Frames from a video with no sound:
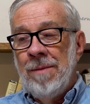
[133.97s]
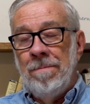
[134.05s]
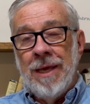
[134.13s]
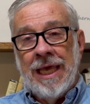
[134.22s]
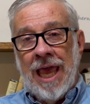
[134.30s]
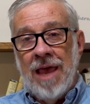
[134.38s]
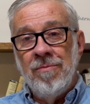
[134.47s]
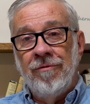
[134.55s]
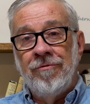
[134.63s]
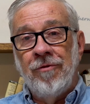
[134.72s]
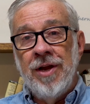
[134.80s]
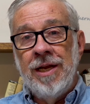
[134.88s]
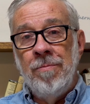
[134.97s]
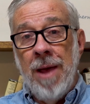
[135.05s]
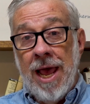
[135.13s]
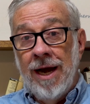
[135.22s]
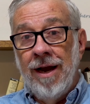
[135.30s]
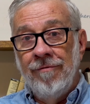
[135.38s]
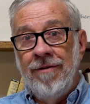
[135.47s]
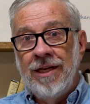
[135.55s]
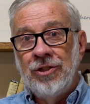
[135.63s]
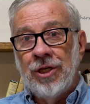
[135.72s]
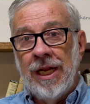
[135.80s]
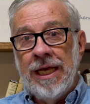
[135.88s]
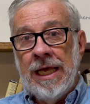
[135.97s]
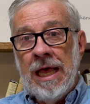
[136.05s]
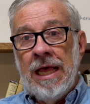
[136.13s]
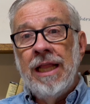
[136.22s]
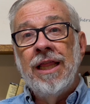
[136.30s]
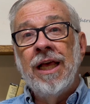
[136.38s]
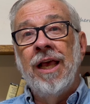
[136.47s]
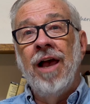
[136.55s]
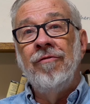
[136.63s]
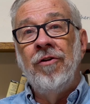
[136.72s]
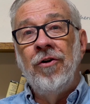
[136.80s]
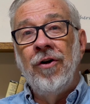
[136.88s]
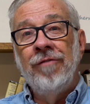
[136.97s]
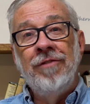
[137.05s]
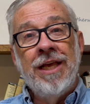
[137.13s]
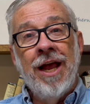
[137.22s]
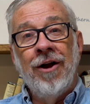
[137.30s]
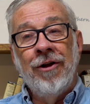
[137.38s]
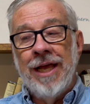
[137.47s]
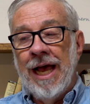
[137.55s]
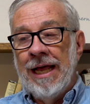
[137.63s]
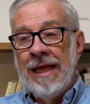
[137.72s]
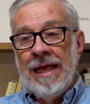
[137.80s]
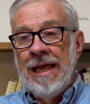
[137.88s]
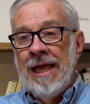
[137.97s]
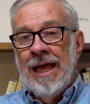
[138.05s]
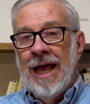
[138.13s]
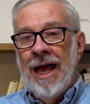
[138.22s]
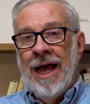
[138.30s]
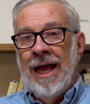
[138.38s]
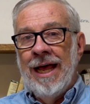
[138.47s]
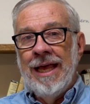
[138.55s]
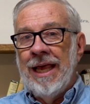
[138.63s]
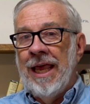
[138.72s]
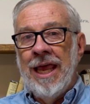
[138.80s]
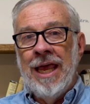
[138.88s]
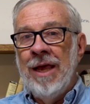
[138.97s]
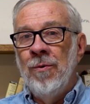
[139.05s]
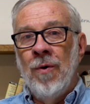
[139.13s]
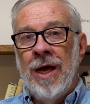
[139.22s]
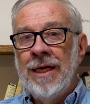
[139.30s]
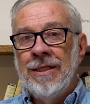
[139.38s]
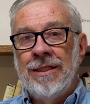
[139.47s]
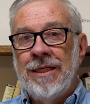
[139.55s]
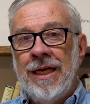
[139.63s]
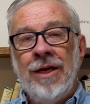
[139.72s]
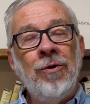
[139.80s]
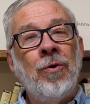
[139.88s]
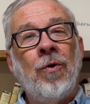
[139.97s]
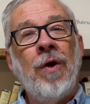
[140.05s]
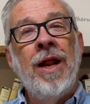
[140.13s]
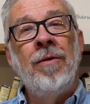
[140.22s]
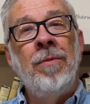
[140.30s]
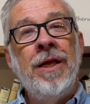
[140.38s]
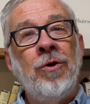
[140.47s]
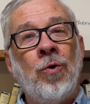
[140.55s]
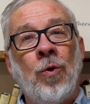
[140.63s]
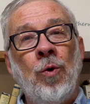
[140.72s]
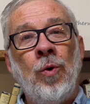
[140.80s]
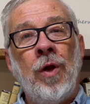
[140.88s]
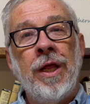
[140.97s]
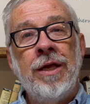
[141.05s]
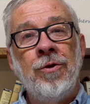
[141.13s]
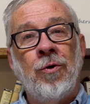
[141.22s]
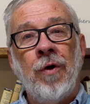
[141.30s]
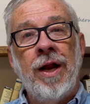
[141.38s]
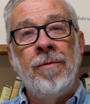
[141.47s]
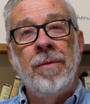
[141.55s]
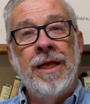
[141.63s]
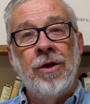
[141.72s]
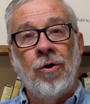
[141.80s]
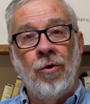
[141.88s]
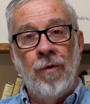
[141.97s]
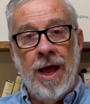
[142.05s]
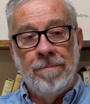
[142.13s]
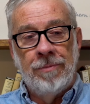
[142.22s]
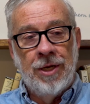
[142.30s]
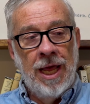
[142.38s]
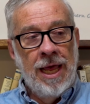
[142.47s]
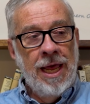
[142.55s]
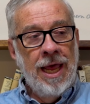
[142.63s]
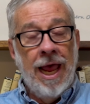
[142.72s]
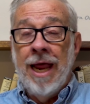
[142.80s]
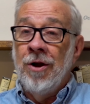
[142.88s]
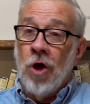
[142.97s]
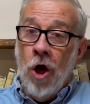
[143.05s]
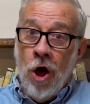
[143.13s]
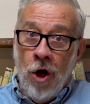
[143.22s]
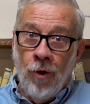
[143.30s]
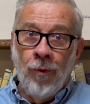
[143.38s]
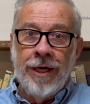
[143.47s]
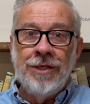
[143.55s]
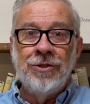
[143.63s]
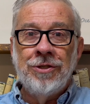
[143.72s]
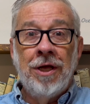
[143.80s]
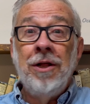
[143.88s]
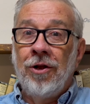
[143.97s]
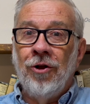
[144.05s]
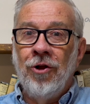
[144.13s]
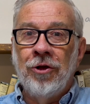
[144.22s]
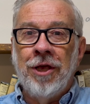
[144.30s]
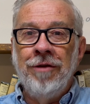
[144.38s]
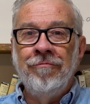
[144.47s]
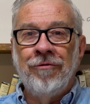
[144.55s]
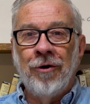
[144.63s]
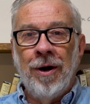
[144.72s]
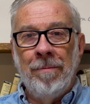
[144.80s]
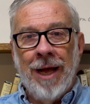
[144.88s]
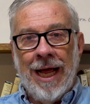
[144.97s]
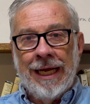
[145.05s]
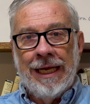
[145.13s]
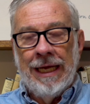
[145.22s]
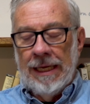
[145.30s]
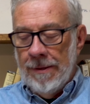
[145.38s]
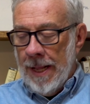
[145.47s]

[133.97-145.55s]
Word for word: became a freedman, and eventually the governor of the area. Uh, he was incredibly cruel, incredibly corrupt, and always looking for a buck.